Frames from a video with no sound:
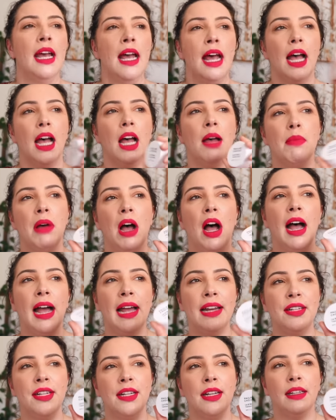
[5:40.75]

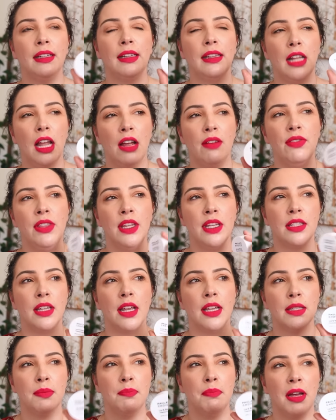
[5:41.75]
I didn't love this
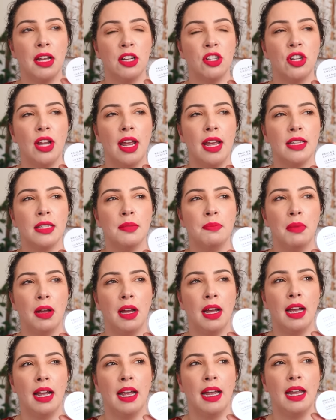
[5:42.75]
as much as
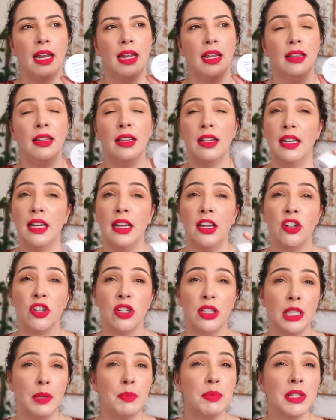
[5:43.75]
my
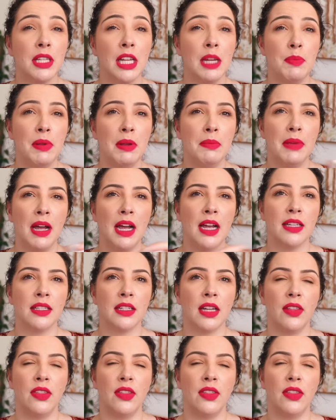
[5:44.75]
Laneige lip sleeping mask.